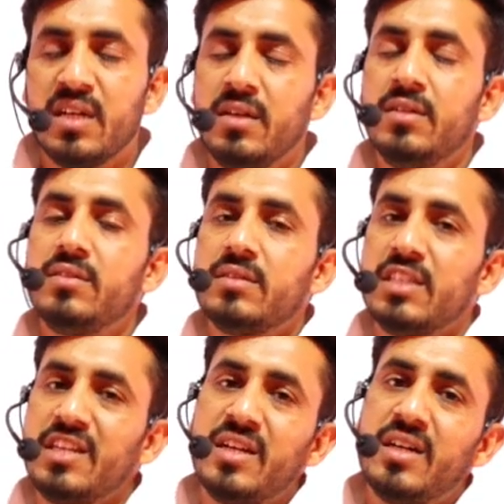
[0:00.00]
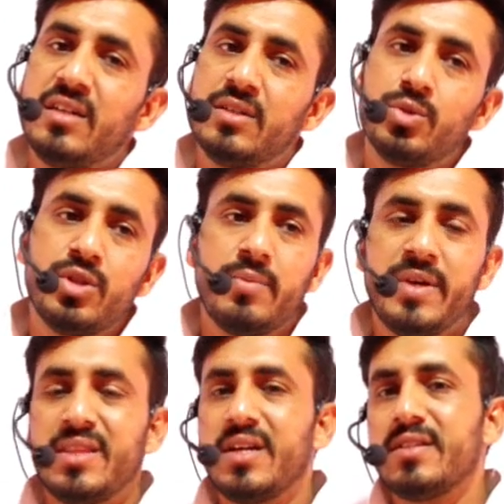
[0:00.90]
and there are another
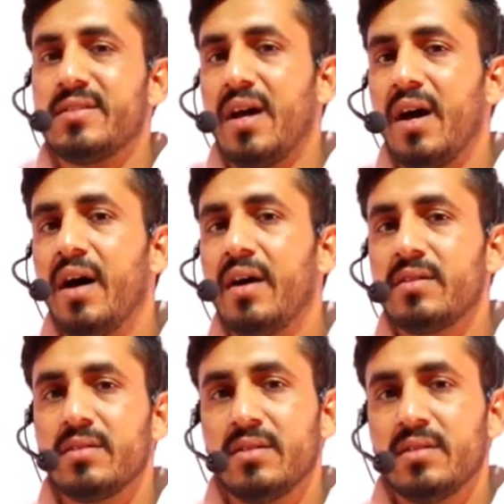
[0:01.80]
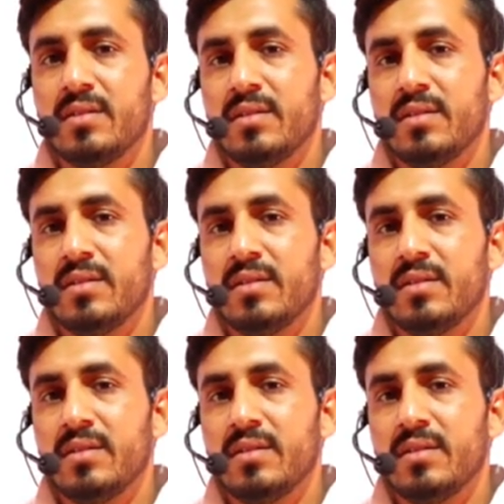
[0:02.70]
methods are